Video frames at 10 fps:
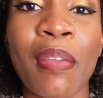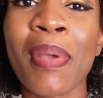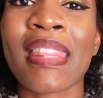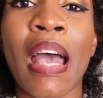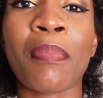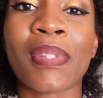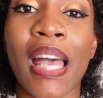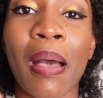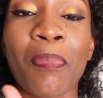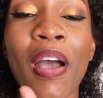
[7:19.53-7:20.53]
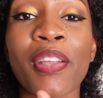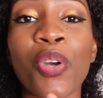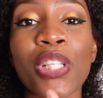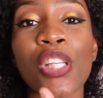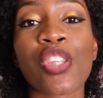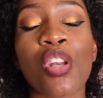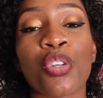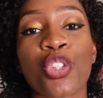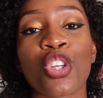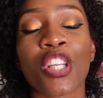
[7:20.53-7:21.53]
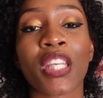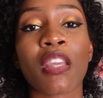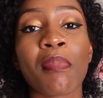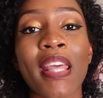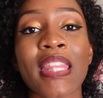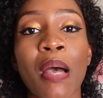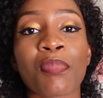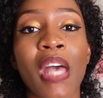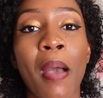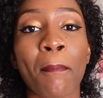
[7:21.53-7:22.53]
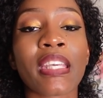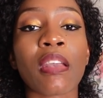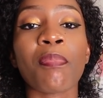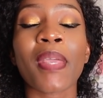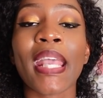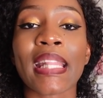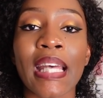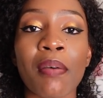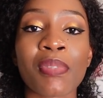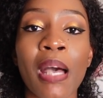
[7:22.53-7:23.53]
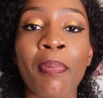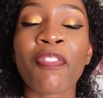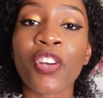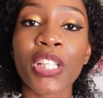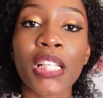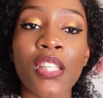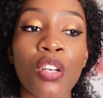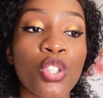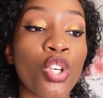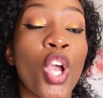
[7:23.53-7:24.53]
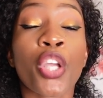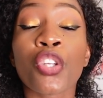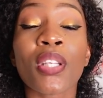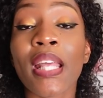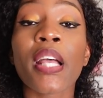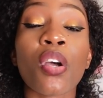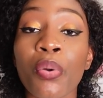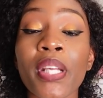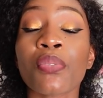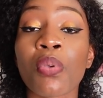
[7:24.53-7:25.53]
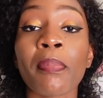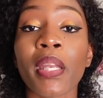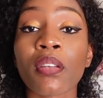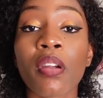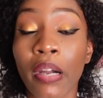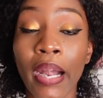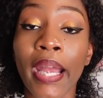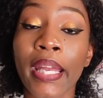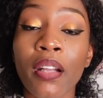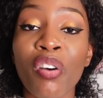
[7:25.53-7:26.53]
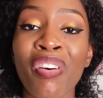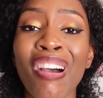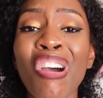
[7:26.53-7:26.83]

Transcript: give me a thumbs up. I got a solution. Give me a thumbs up. Give me a thumbs up. I've gotten a solution. You know there are always women crying over,